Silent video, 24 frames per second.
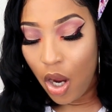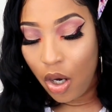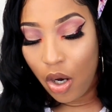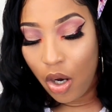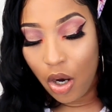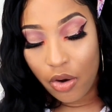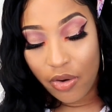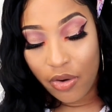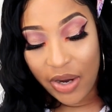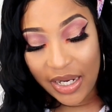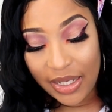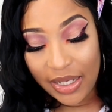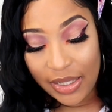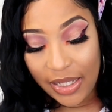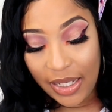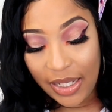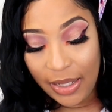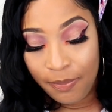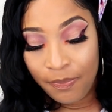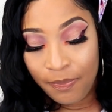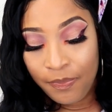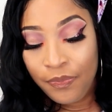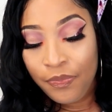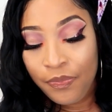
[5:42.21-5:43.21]

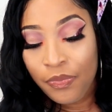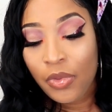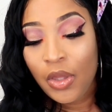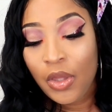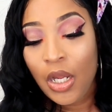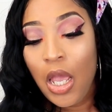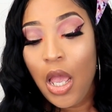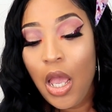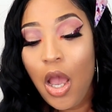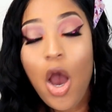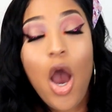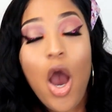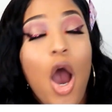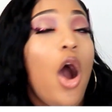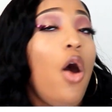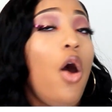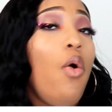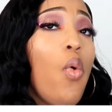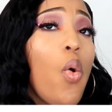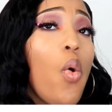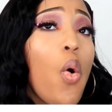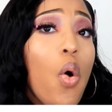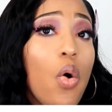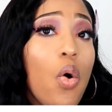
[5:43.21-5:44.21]
correctly.
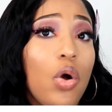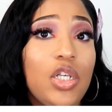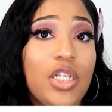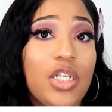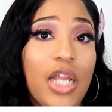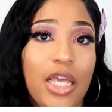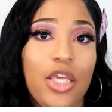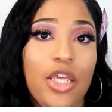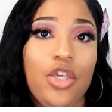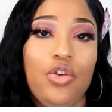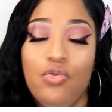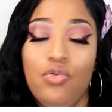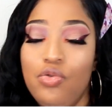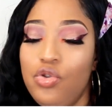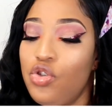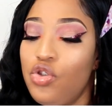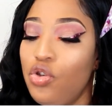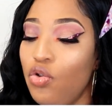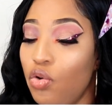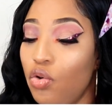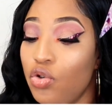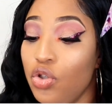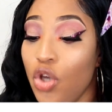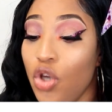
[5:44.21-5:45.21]
How old are you?
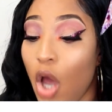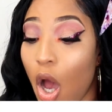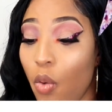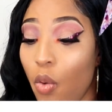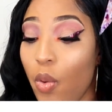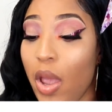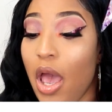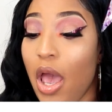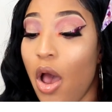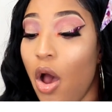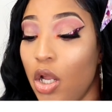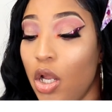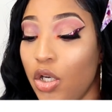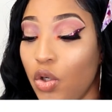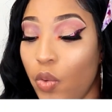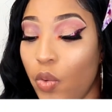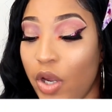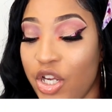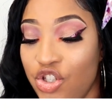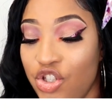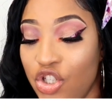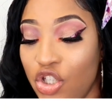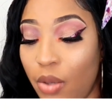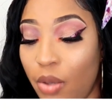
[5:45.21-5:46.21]
So now we're on
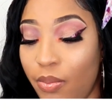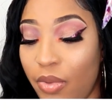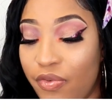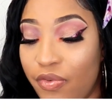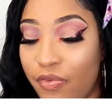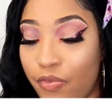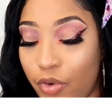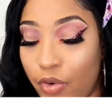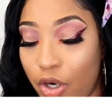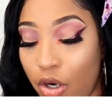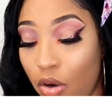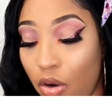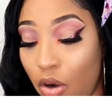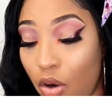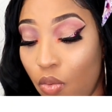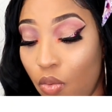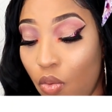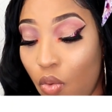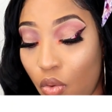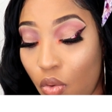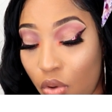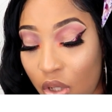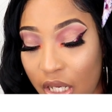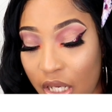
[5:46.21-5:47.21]
question number 3.
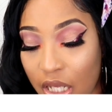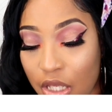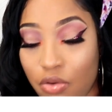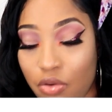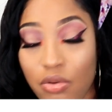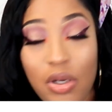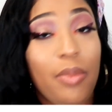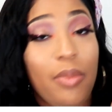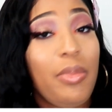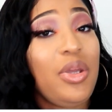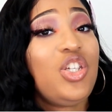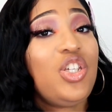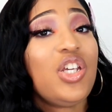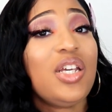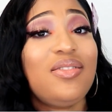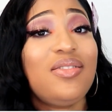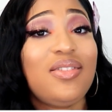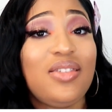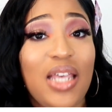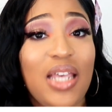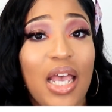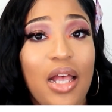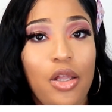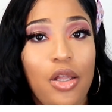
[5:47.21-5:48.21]
How old are you? Let me
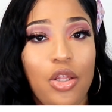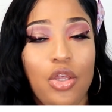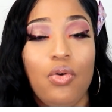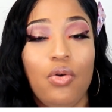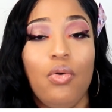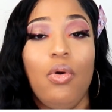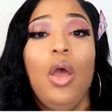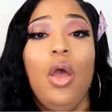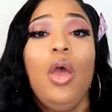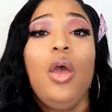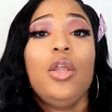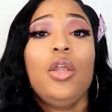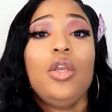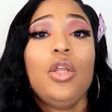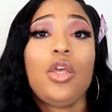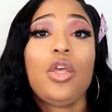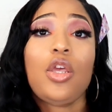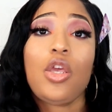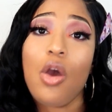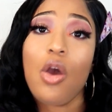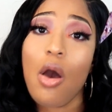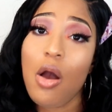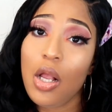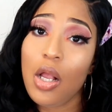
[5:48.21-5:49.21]
just tell you, the
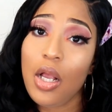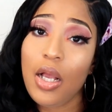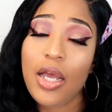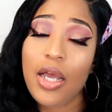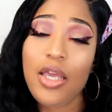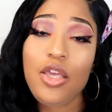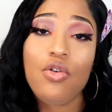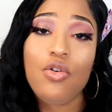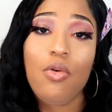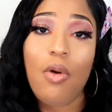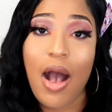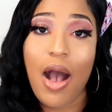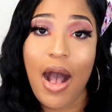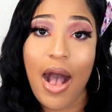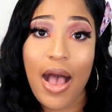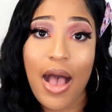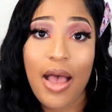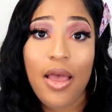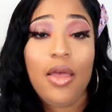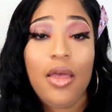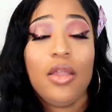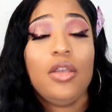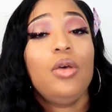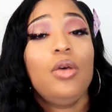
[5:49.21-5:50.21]
younger you
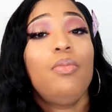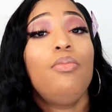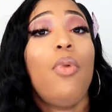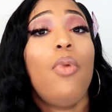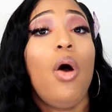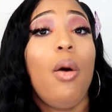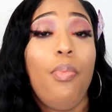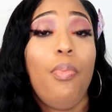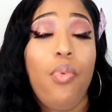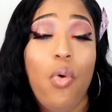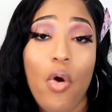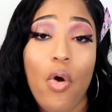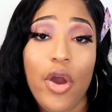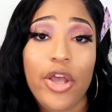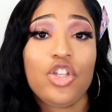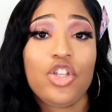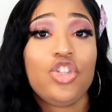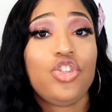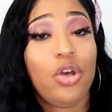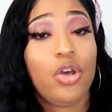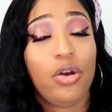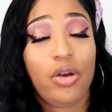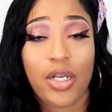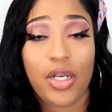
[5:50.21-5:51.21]
are, the more
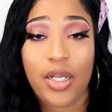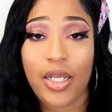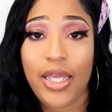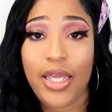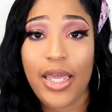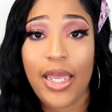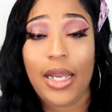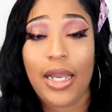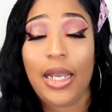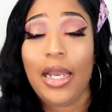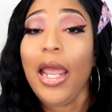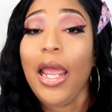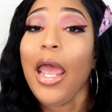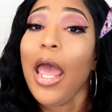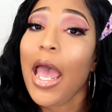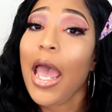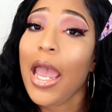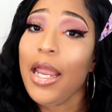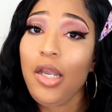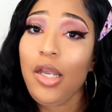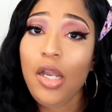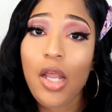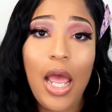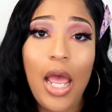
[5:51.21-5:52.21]
points you're gonna get.
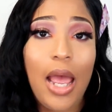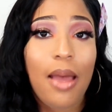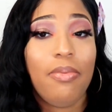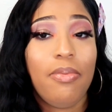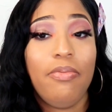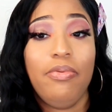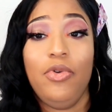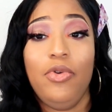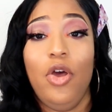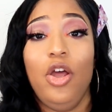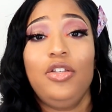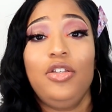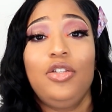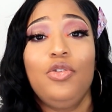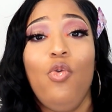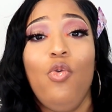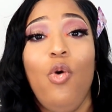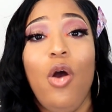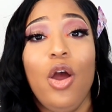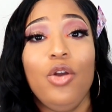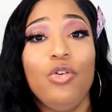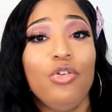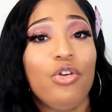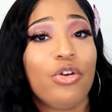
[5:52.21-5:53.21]
I'm not the
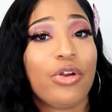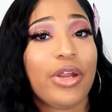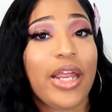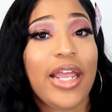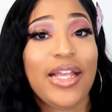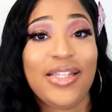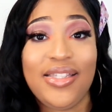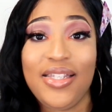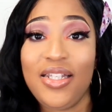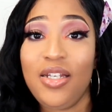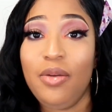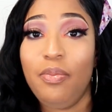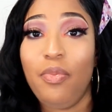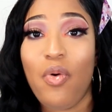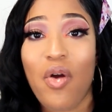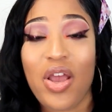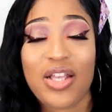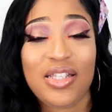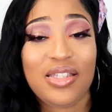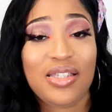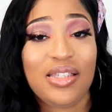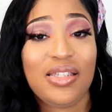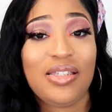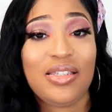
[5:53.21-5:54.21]
one who created the
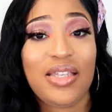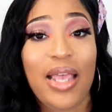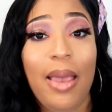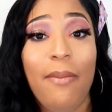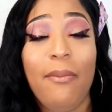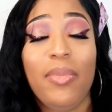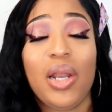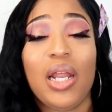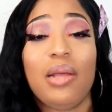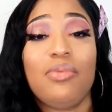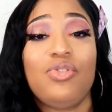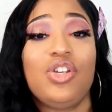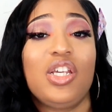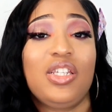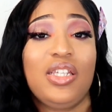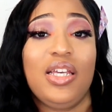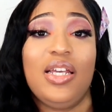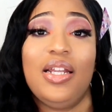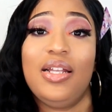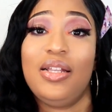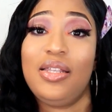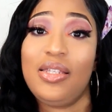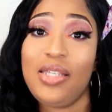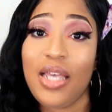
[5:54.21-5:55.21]
point system, but I'm just
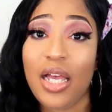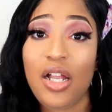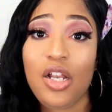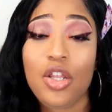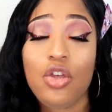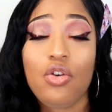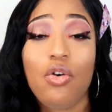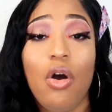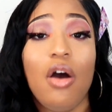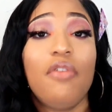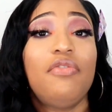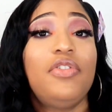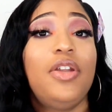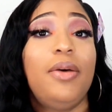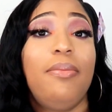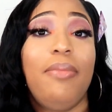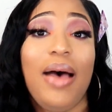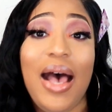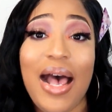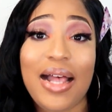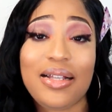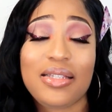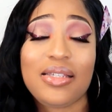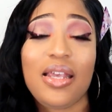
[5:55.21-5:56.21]
gonna tell you off the
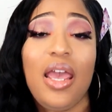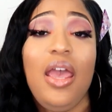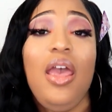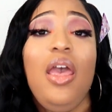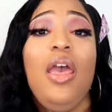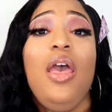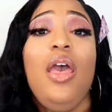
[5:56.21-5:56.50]
bat,